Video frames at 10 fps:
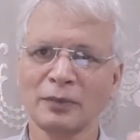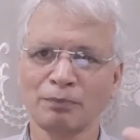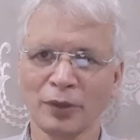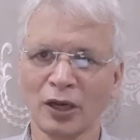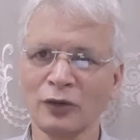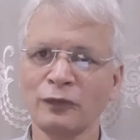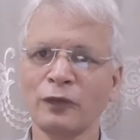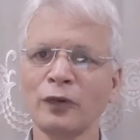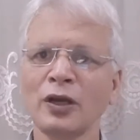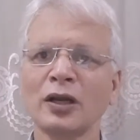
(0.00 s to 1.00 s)

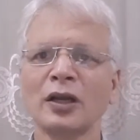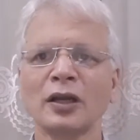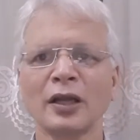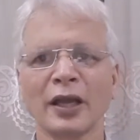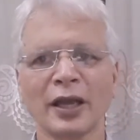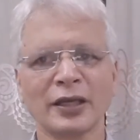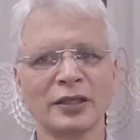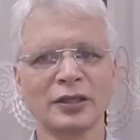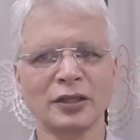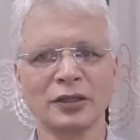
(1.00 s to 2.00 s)
powerful,
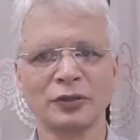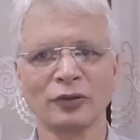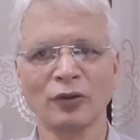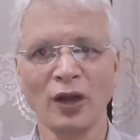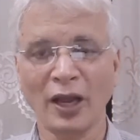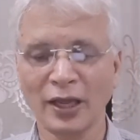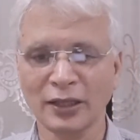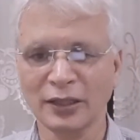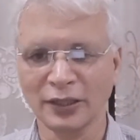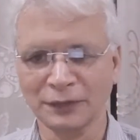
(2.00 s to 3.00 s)
and
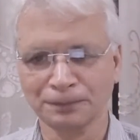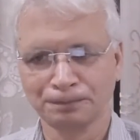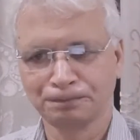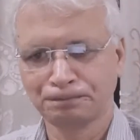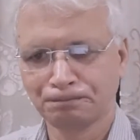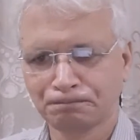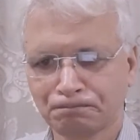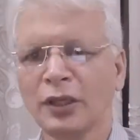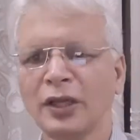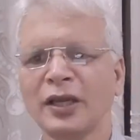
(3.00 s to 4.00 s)
healthy.
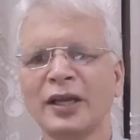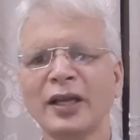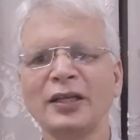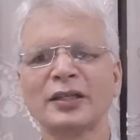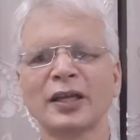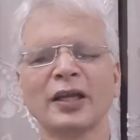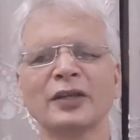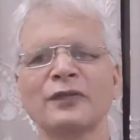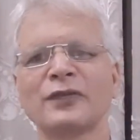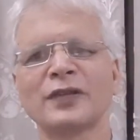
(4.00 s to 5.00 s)
Get
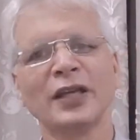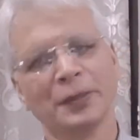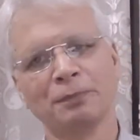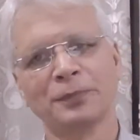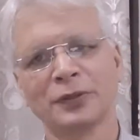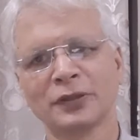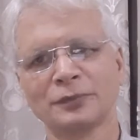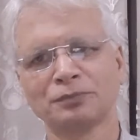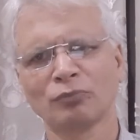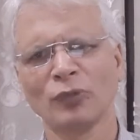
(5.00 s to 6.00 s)
enough sleep.
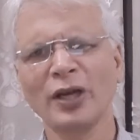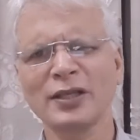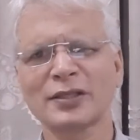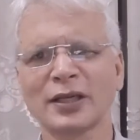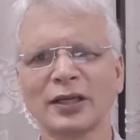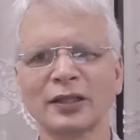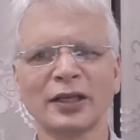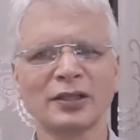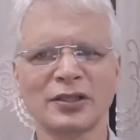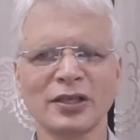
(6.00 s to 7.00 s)
It is said
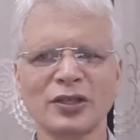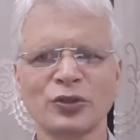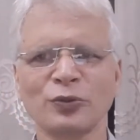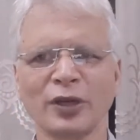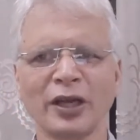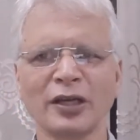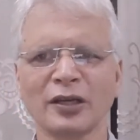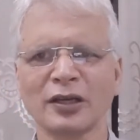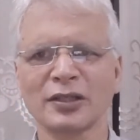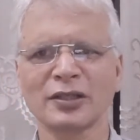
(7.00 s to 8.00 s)
that 6 to 8
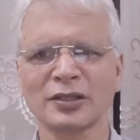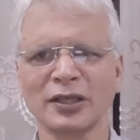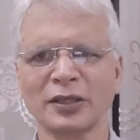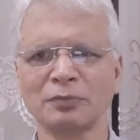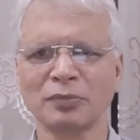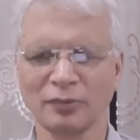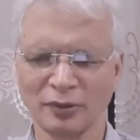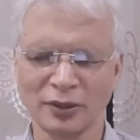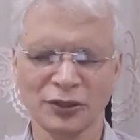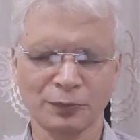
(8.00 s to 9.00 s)
hours sleep
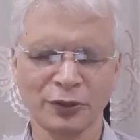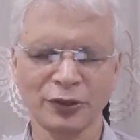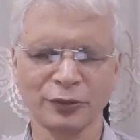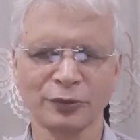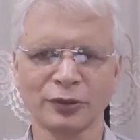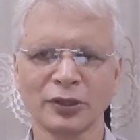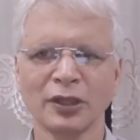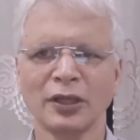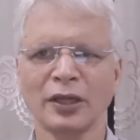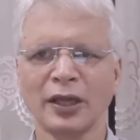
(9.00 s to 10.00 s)
is pretty good,
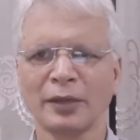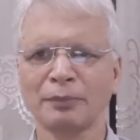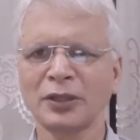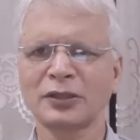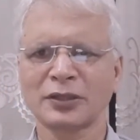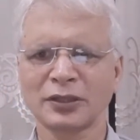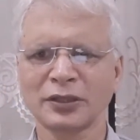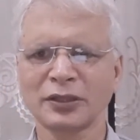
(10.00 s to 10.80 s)
but